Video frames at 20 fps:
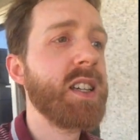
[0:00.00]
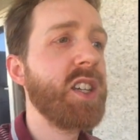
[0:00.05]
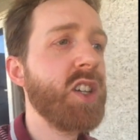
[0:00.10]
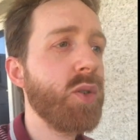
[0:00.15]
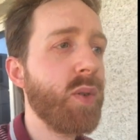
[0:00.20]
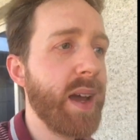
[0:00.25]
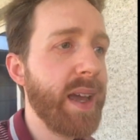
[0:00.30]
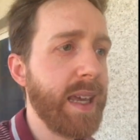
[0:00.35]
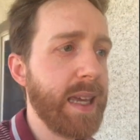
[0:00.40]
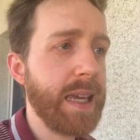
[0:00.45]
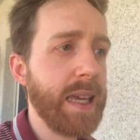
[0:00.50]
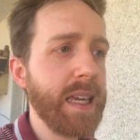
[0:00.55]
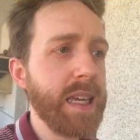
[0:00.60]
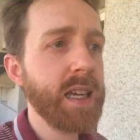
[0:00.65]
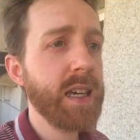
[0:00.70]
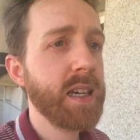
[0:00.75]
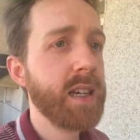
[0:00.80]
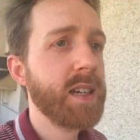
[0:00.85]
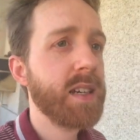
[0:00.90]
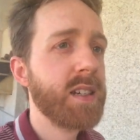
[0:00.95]

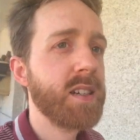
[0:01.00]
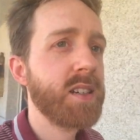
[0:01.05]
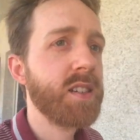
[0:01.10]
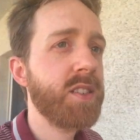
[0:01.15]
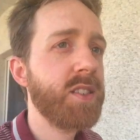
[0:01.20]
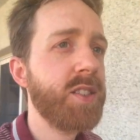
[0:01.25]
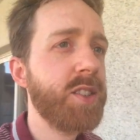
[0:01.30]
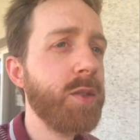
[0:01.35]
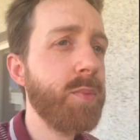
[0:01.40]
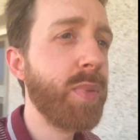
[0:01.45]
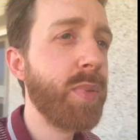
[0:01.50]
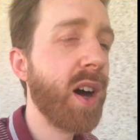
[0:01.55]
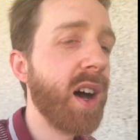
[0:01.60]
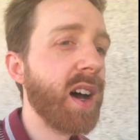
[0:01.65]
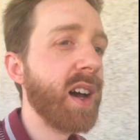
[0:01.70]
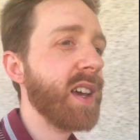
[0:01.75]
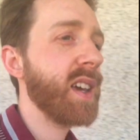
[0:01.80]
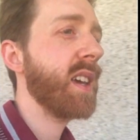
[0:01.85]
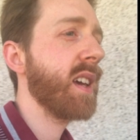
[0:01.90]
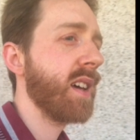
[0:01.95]
UAE,
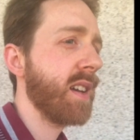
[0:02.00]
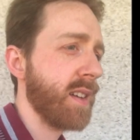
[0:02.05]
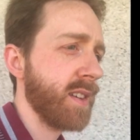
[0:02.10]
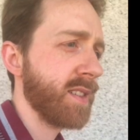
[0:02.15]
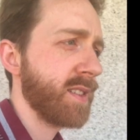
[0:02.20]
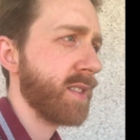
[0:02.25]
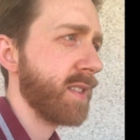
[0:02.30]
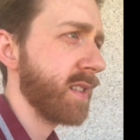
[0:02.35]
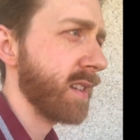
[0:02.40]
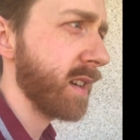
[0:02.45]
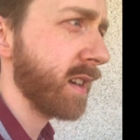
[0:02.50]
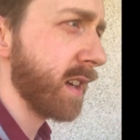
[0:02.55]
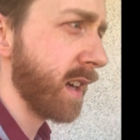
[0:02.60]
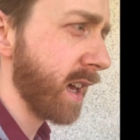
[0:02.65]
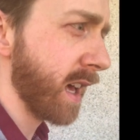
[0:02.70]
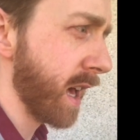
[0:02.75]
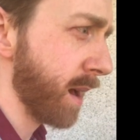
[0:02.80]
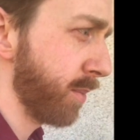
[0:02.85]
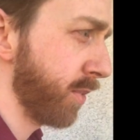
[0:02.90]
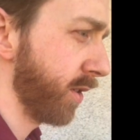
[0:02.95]
Dubai and
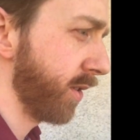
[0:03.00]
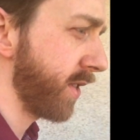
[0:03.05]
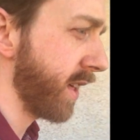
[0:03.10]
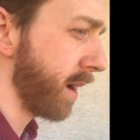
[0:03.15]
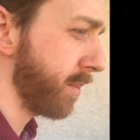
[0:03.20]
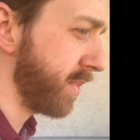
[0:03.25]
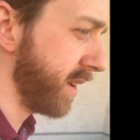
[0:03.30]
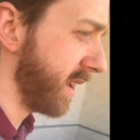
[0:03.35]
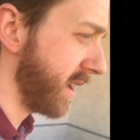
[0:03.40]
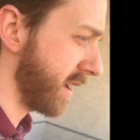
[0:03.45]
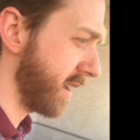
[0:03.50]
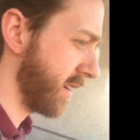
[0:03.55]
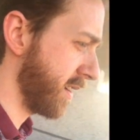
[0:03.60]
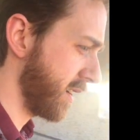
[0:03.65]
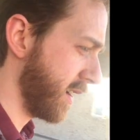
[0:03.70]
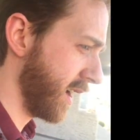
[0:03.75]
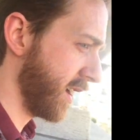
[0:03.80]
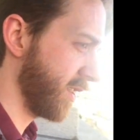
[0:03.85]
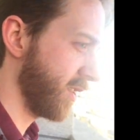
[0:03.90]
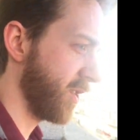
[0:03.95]
Abu Dhabi
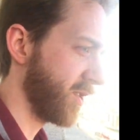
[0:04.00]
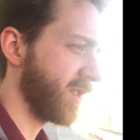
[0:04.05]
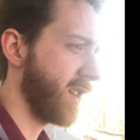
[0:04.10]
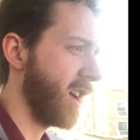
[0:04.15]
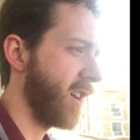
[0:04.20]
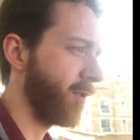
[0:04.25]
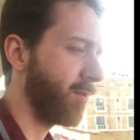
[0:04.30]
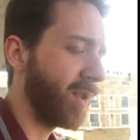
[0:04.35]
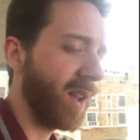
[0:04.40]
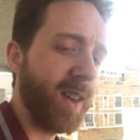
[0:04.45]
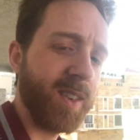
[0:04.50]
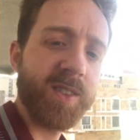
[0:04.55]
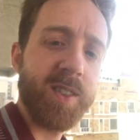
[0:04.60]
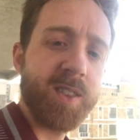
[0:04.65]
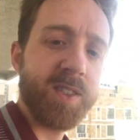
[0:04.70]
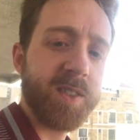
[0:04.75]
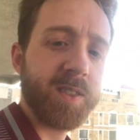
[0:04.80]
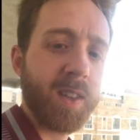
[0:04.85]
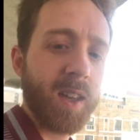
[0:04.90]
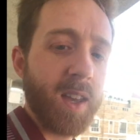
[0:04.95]
and those kind of
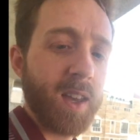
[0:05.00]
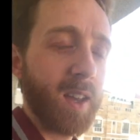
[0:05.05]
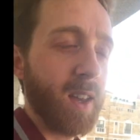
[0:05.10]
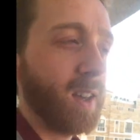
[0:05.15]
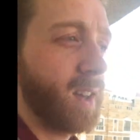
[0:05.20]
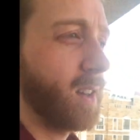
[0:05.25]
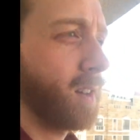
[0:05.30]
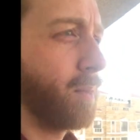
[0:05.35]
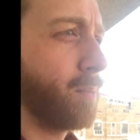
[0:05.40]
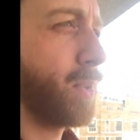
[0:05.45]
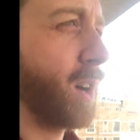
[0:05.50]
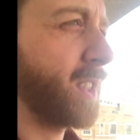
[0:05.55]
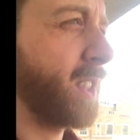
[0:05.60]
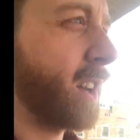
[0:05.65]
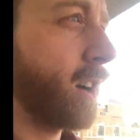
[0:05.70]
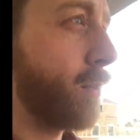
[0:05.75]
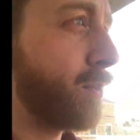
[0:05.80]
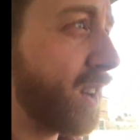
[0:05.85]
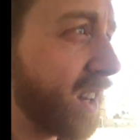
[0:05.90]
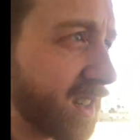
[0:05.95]
places. But
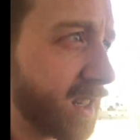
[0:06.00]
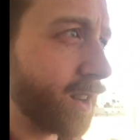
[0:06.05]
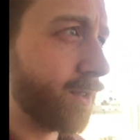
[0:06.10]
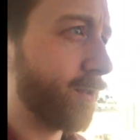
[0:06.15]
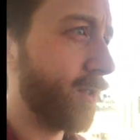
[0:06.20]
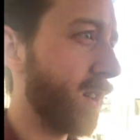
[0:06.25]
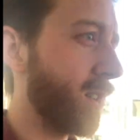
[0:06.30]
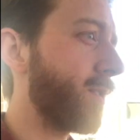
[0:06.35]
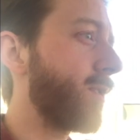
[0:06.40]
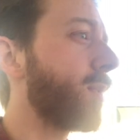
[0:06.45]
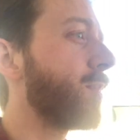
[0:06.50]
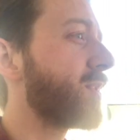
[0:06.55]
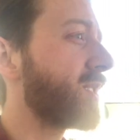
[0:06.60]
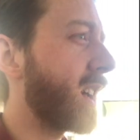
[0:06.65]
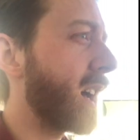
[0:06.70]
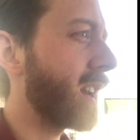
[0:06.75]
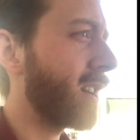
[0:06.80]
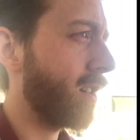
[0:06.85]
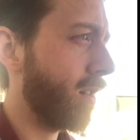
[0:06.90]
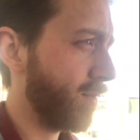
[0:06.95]
they're a bit different from
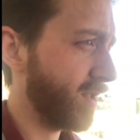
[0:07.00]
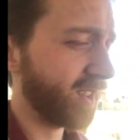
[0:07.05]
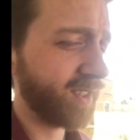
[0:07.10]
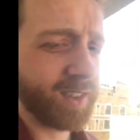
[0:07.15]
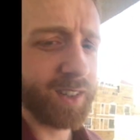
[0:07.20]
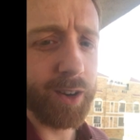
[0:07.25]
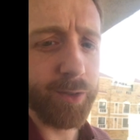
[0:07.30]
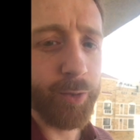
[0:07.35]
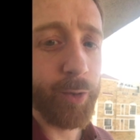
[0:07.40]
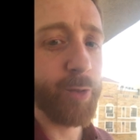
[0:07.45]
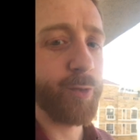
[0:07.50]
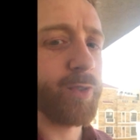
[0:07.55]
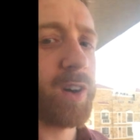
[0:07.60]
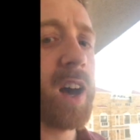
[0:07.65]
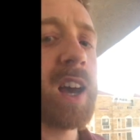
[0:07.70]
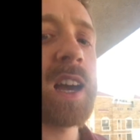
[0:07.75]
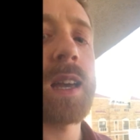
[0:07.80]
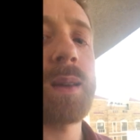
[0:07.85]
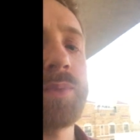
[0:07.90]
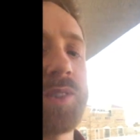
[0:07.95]
Saudi Arabia. There's a different
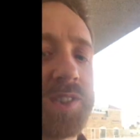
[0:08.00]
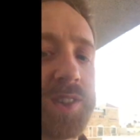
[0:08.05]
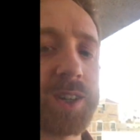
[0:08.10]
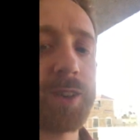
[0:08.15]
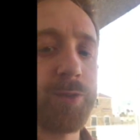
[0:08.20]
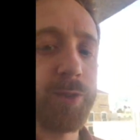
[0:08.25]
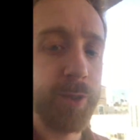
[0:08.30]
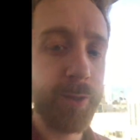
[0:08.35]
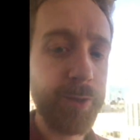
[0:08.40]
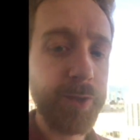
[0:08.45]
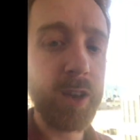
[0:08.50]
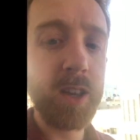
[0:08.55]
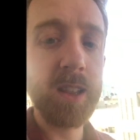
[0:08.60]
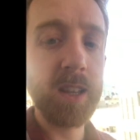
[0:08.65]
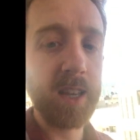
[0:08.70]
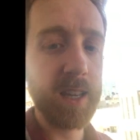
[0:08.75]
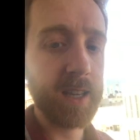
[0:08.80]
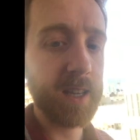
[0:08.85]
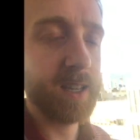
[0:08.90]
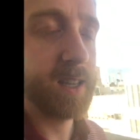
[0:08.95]
vibe, there's a different
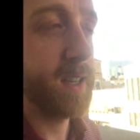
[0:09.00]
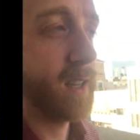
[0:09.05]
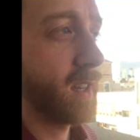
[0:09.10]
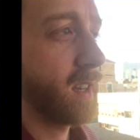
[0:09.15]
feeling